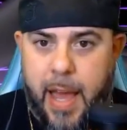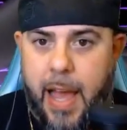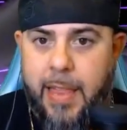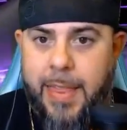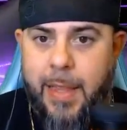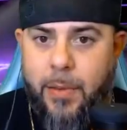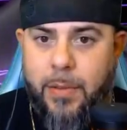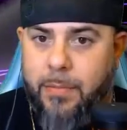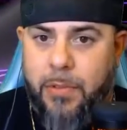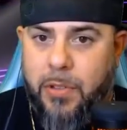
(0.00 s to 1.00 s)
I still
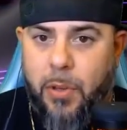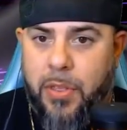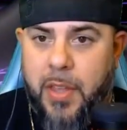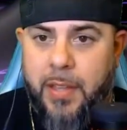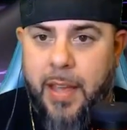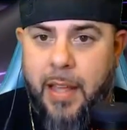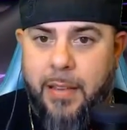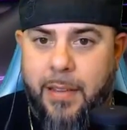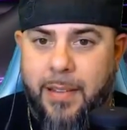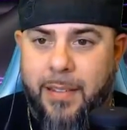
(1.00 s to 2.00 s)
think
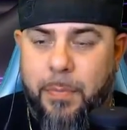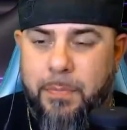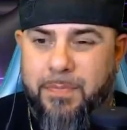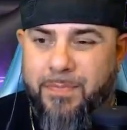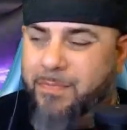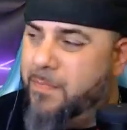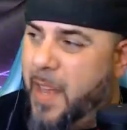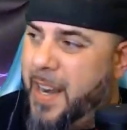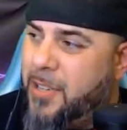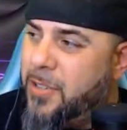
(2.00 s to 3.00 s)
that this is
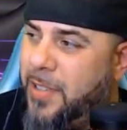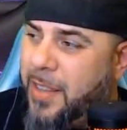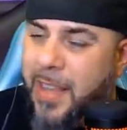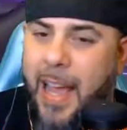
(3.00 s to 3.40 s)
an interesting thing.